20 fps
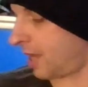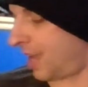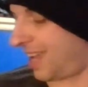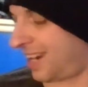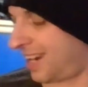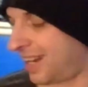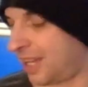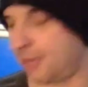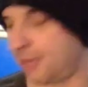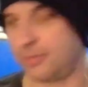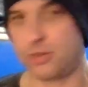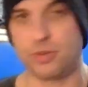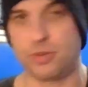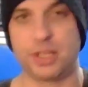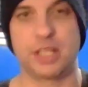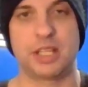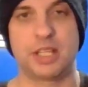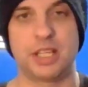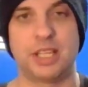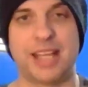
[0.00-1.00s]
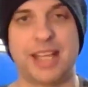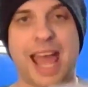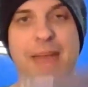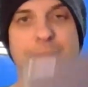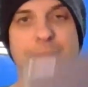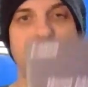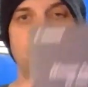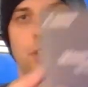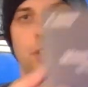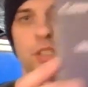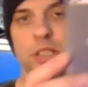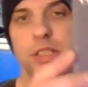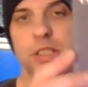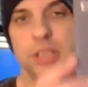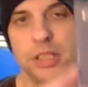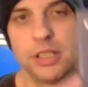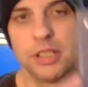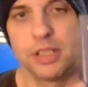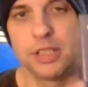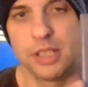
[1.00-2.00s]
And it comes with this adapter,
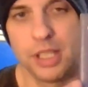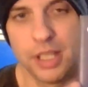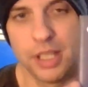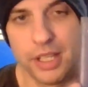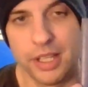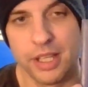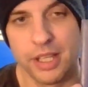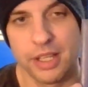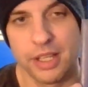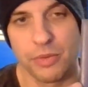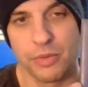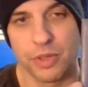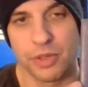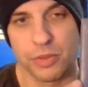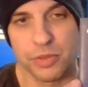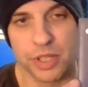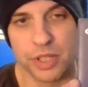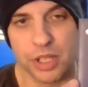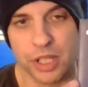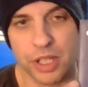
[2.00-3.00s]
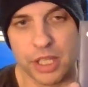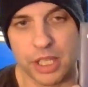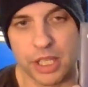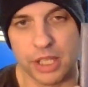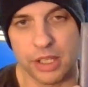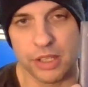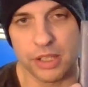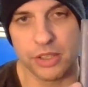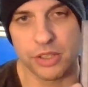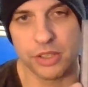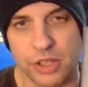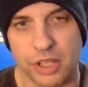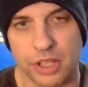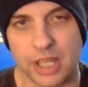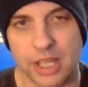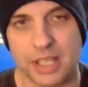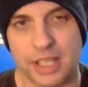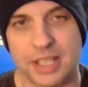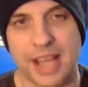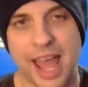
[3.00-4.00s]
which was a good deal. you
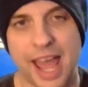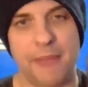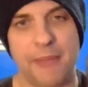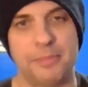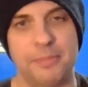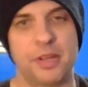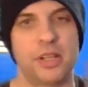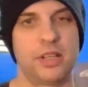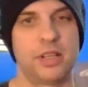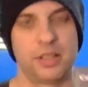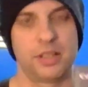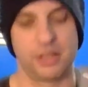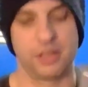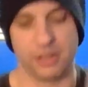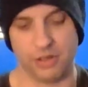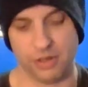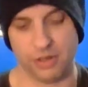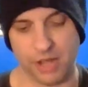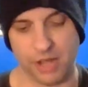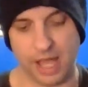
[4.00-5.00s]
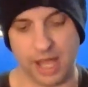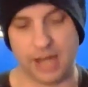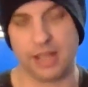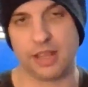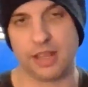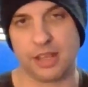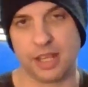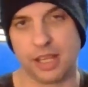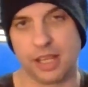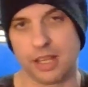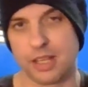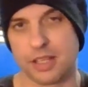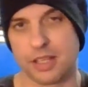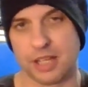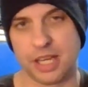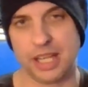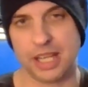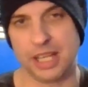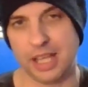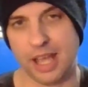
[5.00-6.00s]
can adapt anything that's
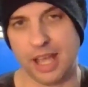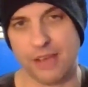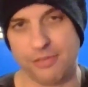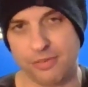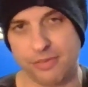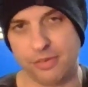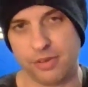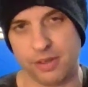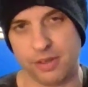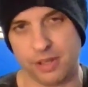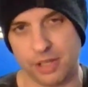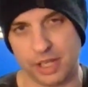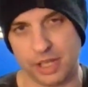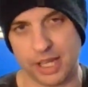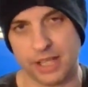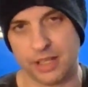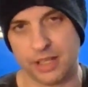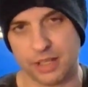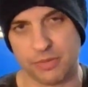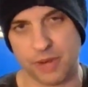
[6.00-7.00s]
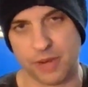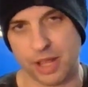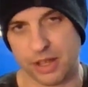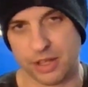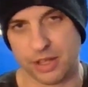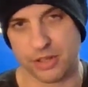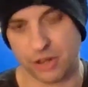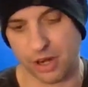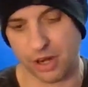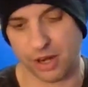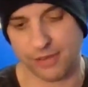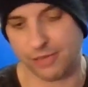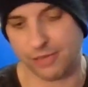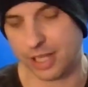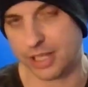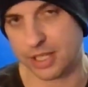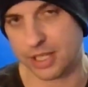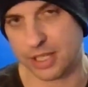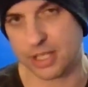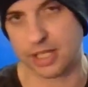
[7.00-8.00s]
an EF lens rather than these RF
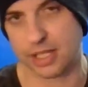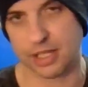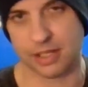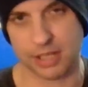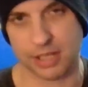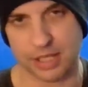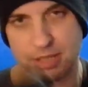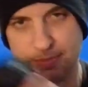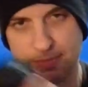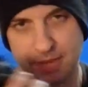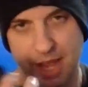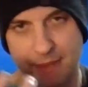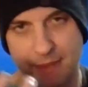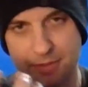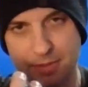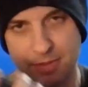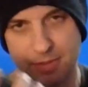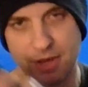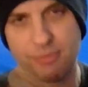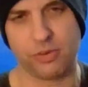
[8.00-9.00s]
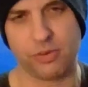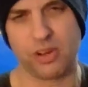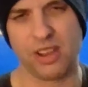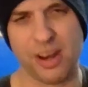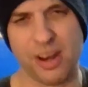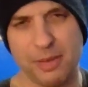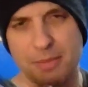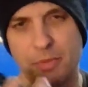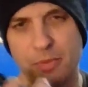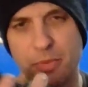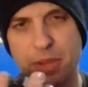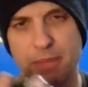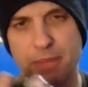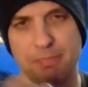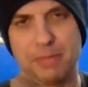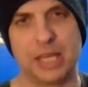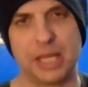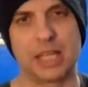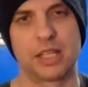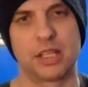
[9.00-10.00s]
lenses that this camera's made for. A lot of them are really
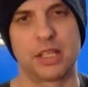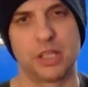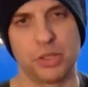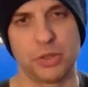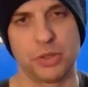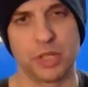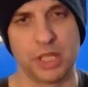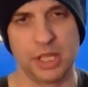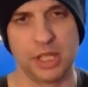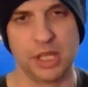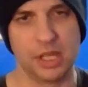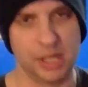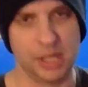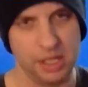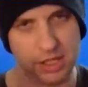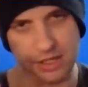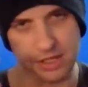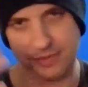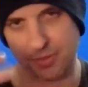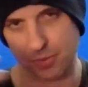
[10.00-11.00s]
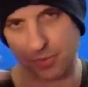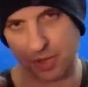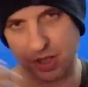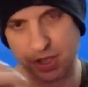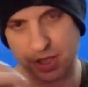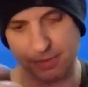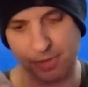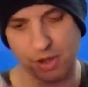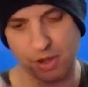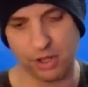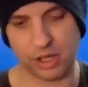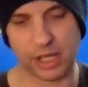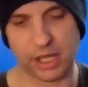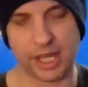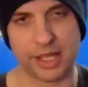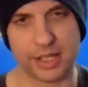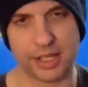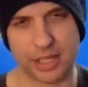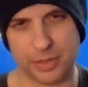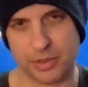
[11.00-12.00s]
big too. So if you want a smaller
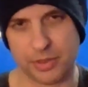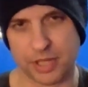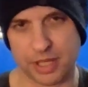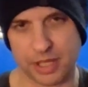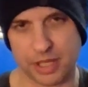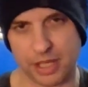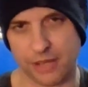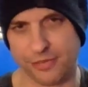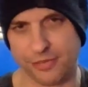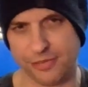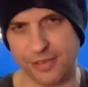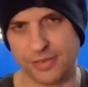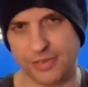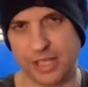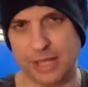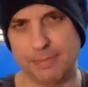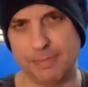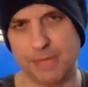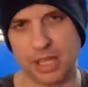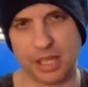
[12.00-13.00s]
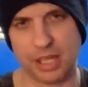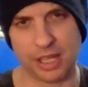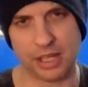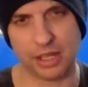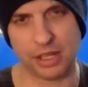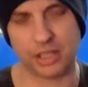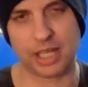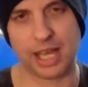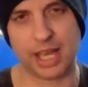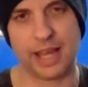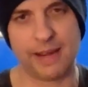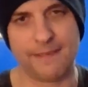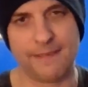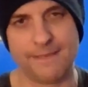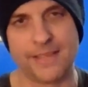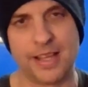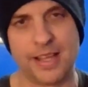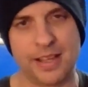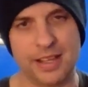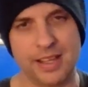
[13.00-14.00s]
lens, there was a little 50 mil I looked at,
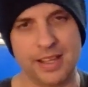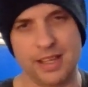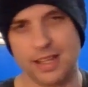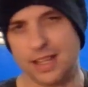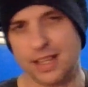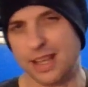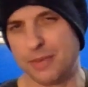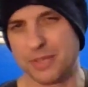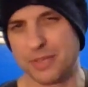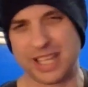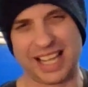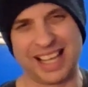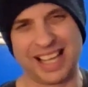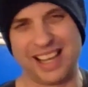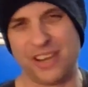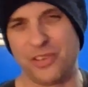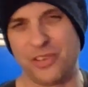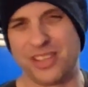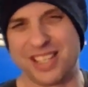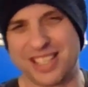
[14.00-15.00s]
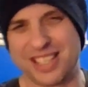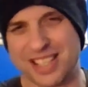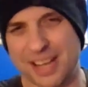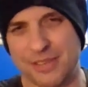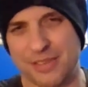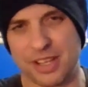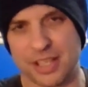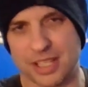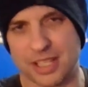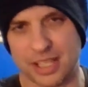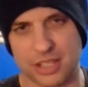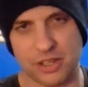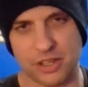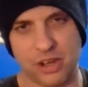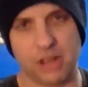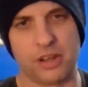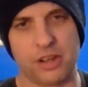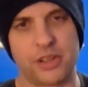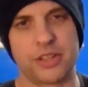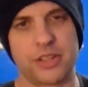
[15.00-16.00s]
and it was like
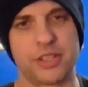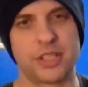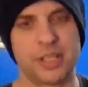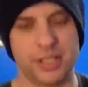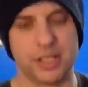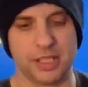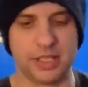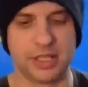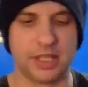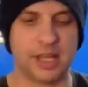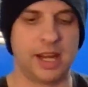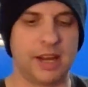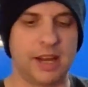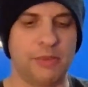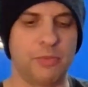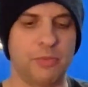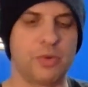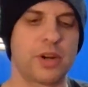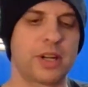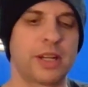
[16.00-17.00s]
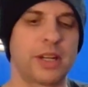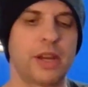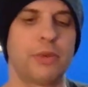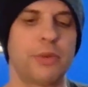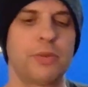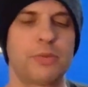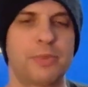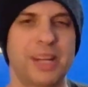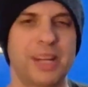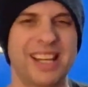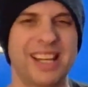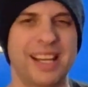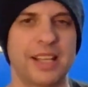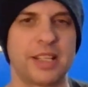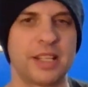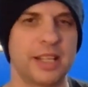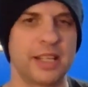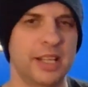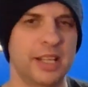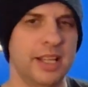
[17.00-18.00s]
$176, and it worked out. It was pretty nice,